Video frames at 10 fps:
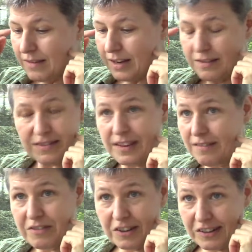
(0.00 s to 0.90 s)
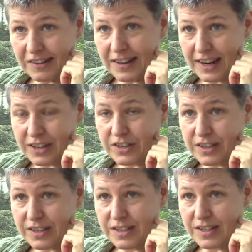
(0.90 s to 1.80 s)
set of neural
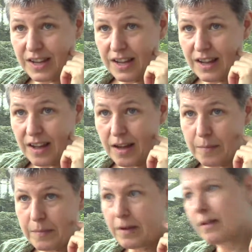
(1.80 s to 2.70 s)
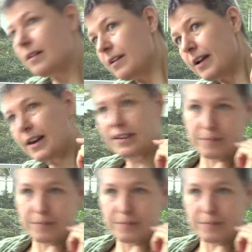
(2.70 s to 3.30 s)
connections, oh, your head is